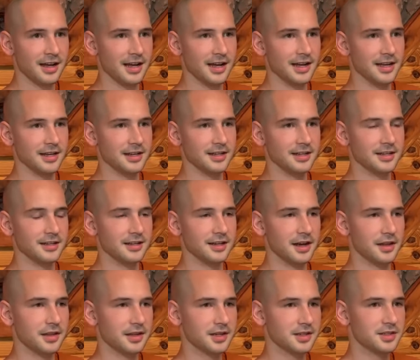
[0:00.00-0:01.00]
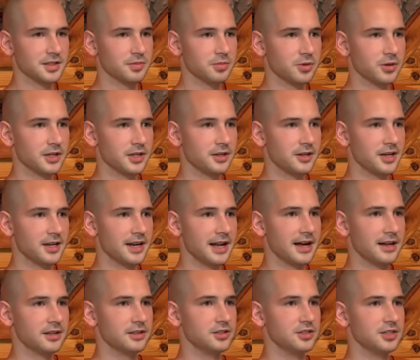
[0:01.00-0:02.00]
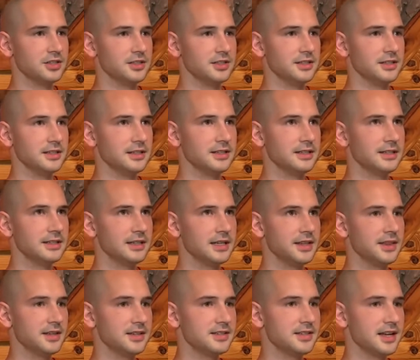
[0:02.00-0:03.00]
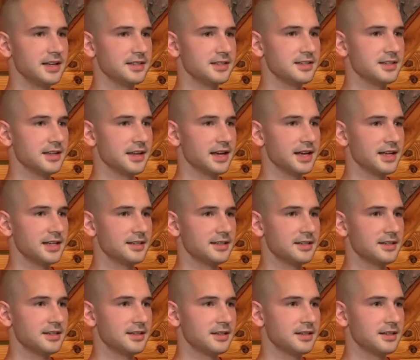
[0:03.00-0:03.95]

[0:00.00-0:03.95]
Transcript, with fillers: And I think it's a pretty good analogy in the sense that